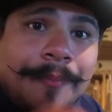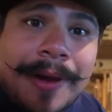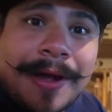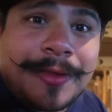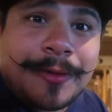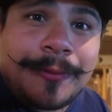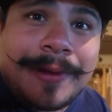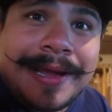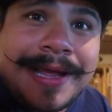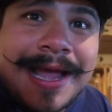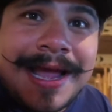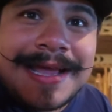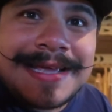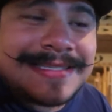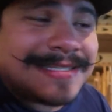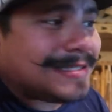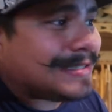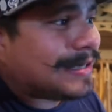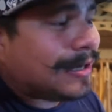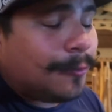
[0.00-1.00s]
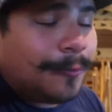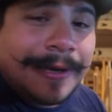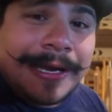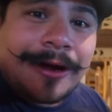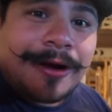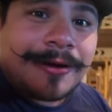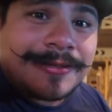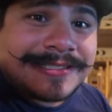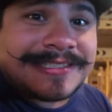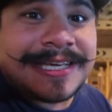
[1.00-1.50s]
By the way guys,
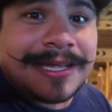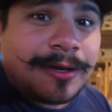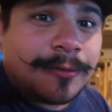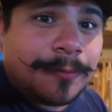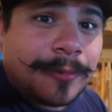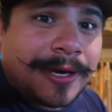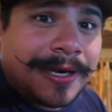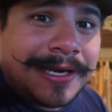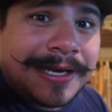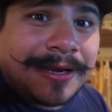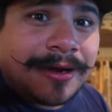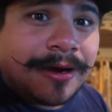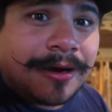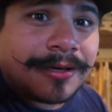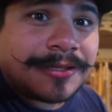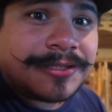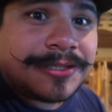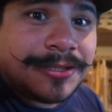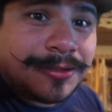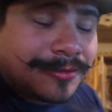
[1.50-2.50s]
we are celebrating our